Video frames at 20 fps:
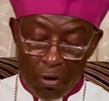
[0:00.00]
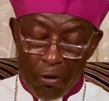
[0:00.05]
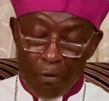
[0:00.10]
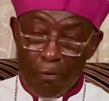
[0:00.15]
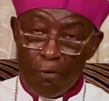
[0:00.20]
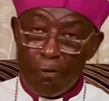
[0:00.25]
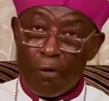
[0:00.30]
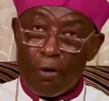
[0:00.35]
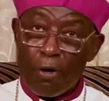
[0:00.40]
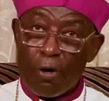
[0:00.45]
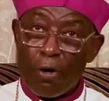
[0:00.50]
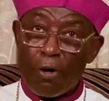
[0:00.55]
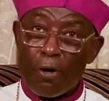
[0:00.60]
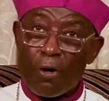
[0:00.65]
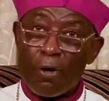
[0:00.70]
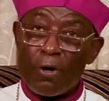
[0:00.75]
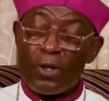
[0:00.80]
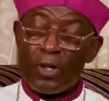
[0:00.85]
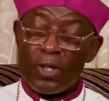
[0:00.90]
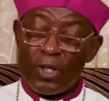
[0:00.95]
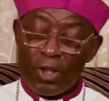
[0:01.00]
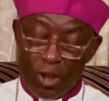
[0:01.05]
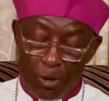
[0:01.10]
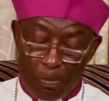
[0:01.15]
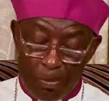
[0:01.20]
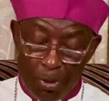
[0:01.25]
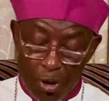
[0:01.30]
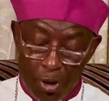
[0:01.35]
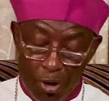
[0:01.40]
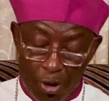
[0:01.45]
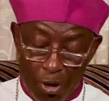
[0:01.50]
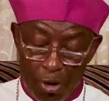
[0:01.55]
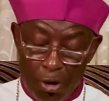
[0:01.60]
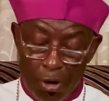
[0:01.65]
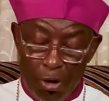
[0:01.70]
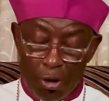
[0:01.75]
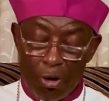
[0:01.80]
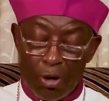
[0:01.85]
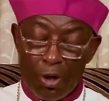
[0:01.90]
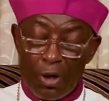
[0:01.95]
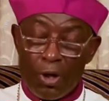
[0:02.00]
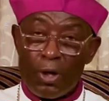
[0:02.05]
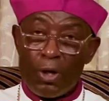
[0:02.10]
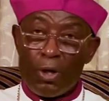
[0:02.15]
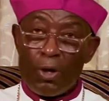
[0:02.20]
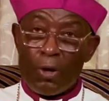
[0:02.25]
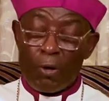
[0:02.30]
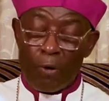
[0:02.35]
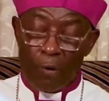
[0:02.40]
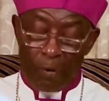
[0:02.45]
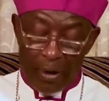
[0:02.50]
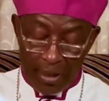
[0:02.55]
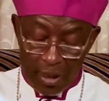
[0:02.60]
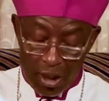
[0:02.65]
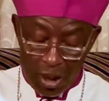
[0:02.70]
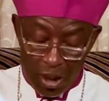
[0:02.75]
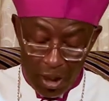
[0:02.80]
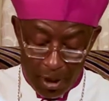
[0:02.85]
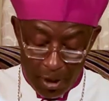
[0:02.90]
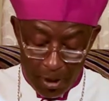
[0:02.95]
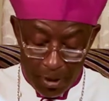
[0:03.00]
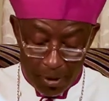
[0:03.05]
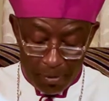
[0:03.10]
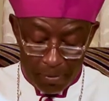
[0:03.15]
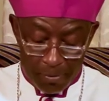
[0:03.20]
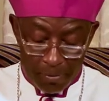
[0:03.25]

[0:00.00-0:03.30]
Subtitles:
for spiritual quarantine.